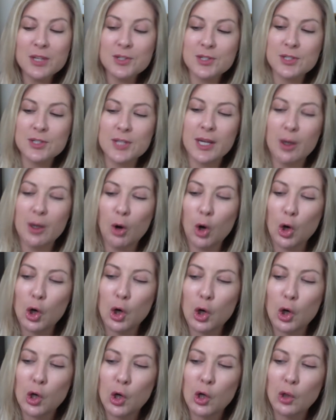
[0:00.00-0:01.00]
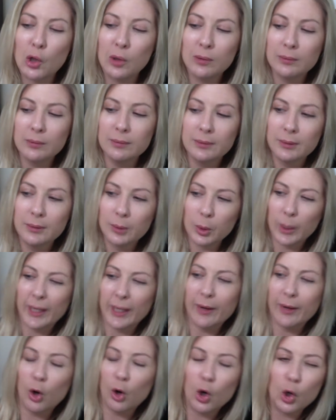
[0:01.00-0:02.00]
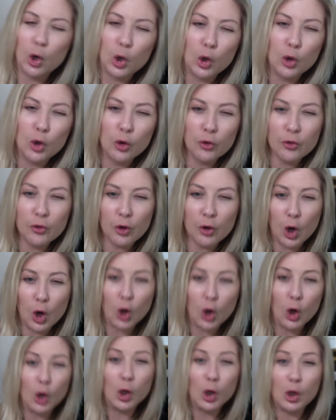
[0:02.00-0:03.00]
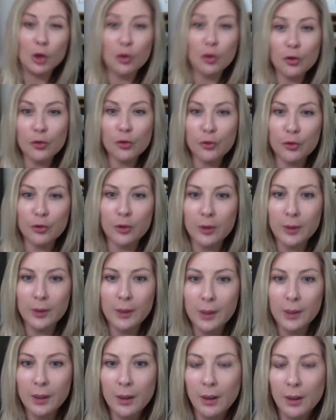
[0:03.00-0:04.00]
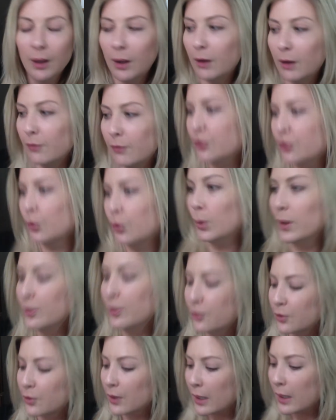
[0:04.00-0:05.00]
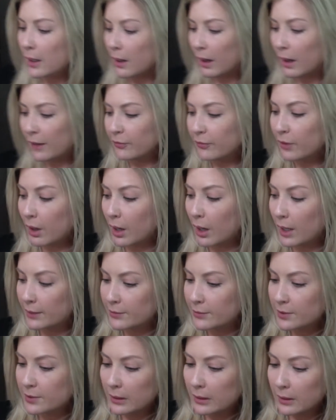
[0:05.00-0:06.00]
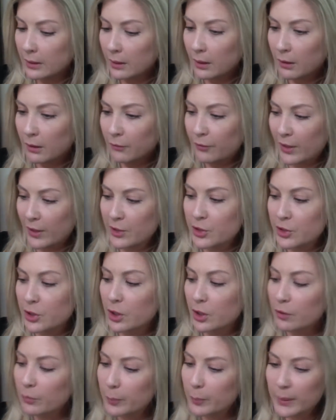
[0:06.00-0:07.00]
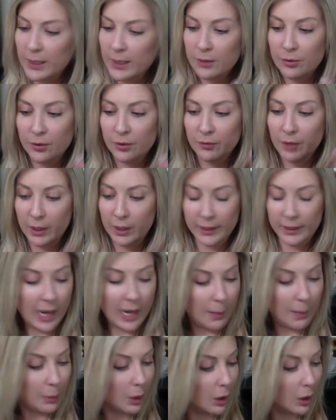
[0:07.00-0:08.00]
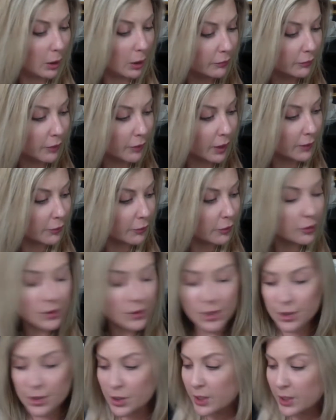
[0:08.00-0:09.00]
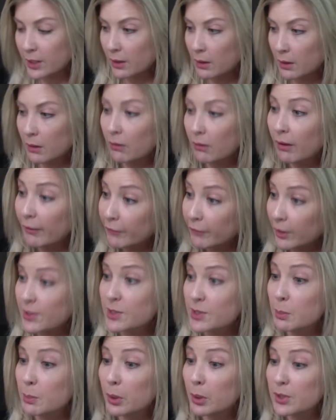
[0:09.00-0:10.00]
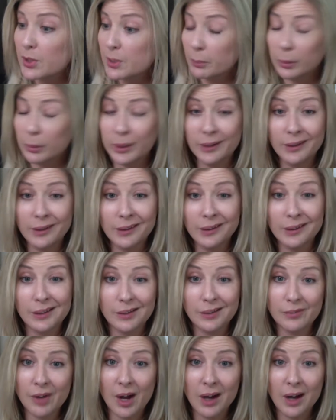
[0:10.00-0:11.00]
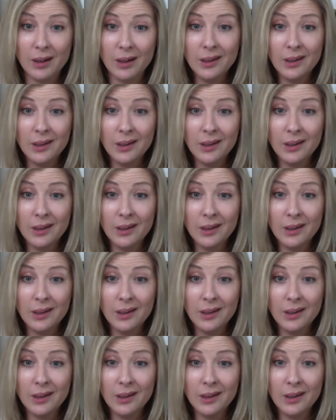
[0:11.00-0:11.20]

is a haul or a hauls of sorts. I've got Fashion Nova piece, I've got a Gap haul, I've got Suzy Shier, I've got some books I'm reading, and I've got